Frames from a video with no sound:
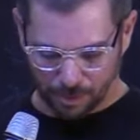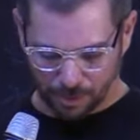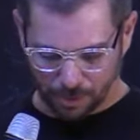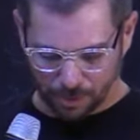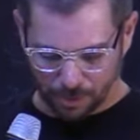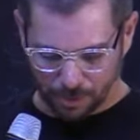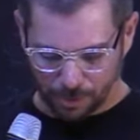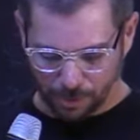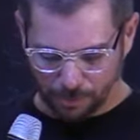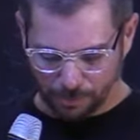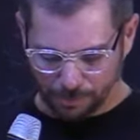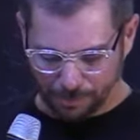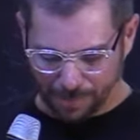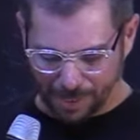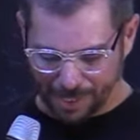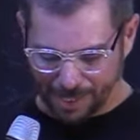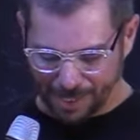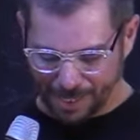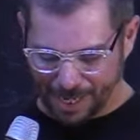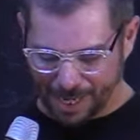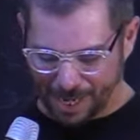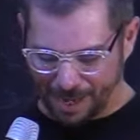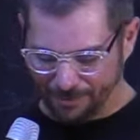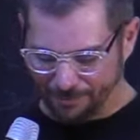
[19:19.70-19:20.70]
You may
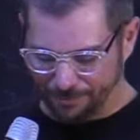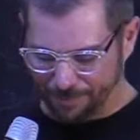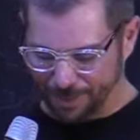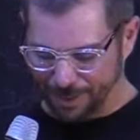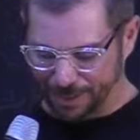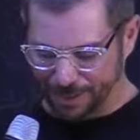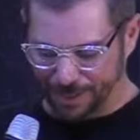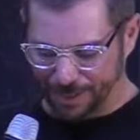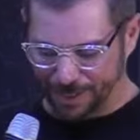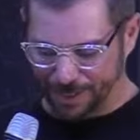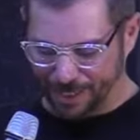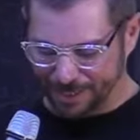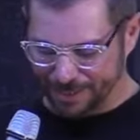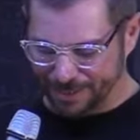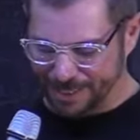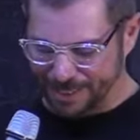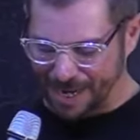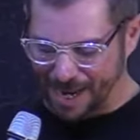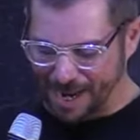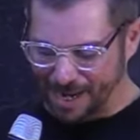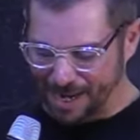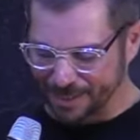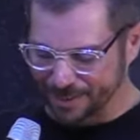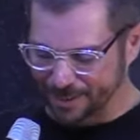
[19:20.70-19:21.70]
have been
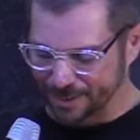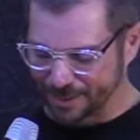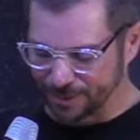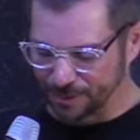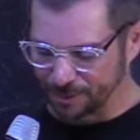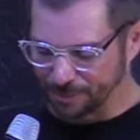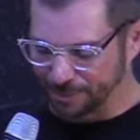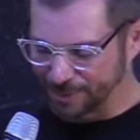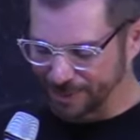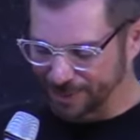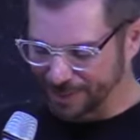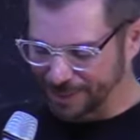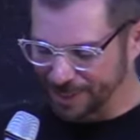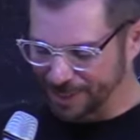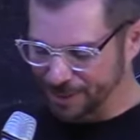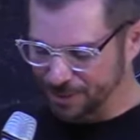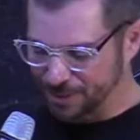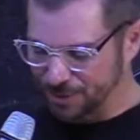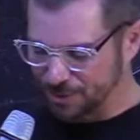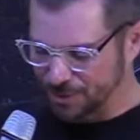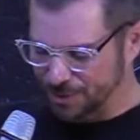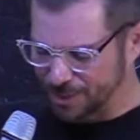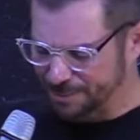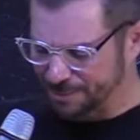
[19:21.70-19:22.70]
attacked in your
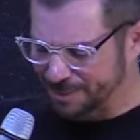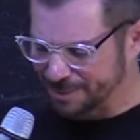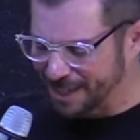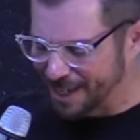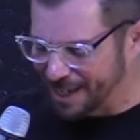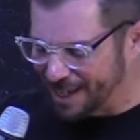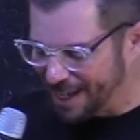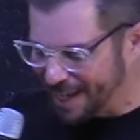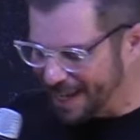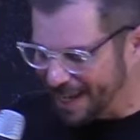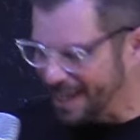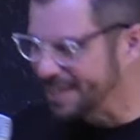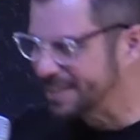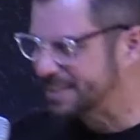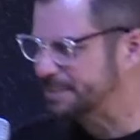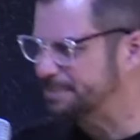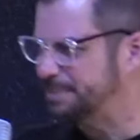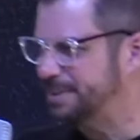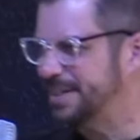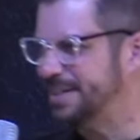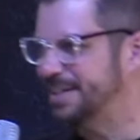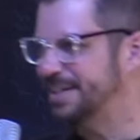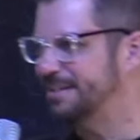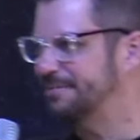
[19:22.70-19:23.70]
relationships. Hey,
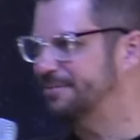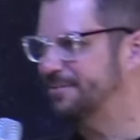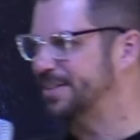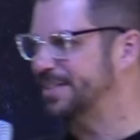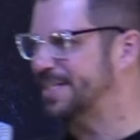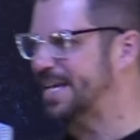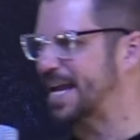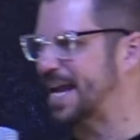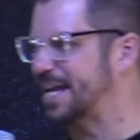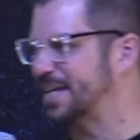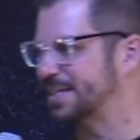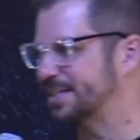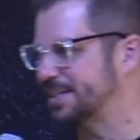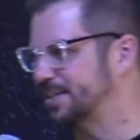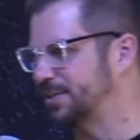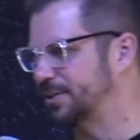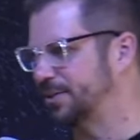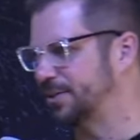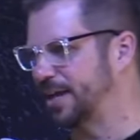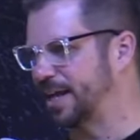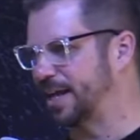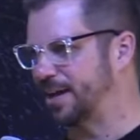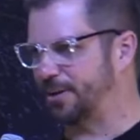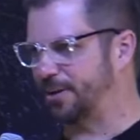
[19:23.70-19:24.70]
speaking of attacks in
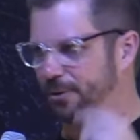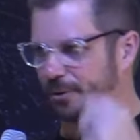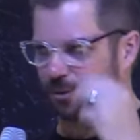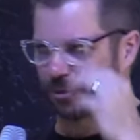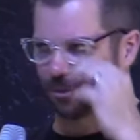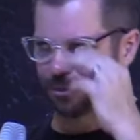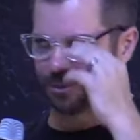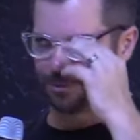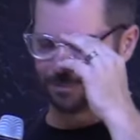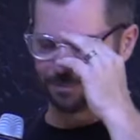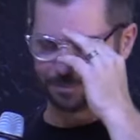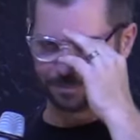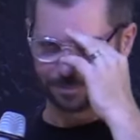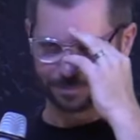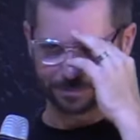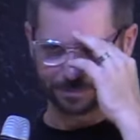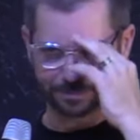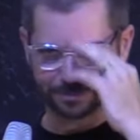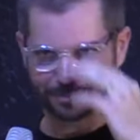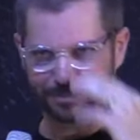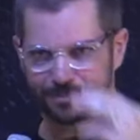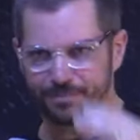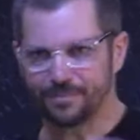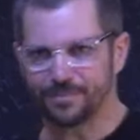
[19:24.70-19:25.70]
your health,
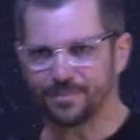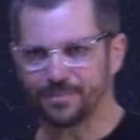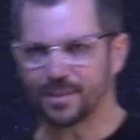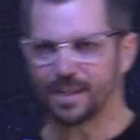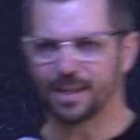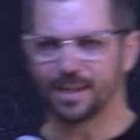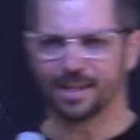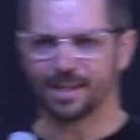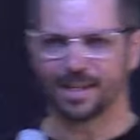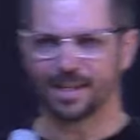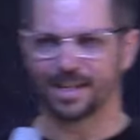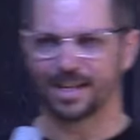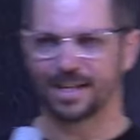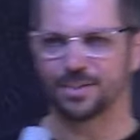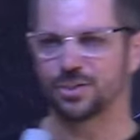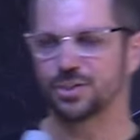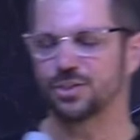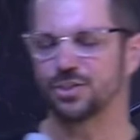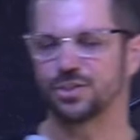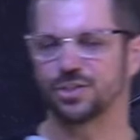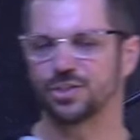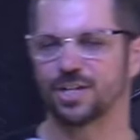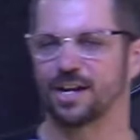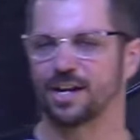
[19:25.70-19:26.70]
can I
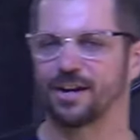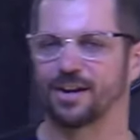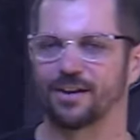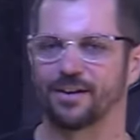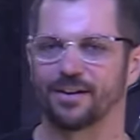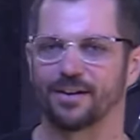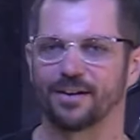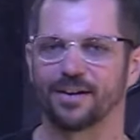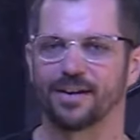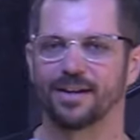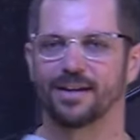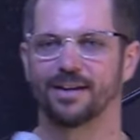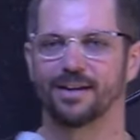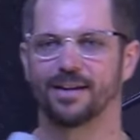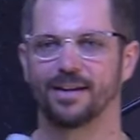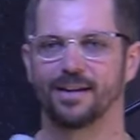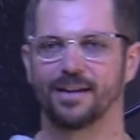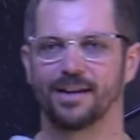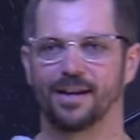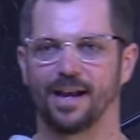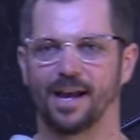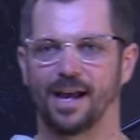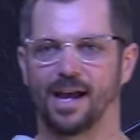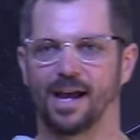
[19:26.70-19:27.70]
just share
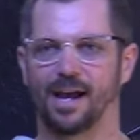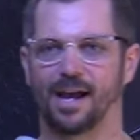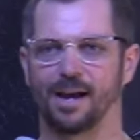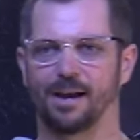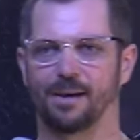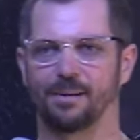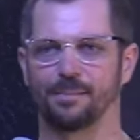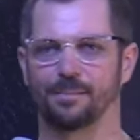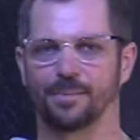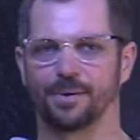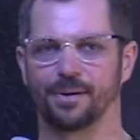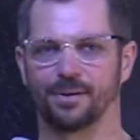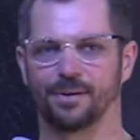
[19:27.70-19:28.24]
um,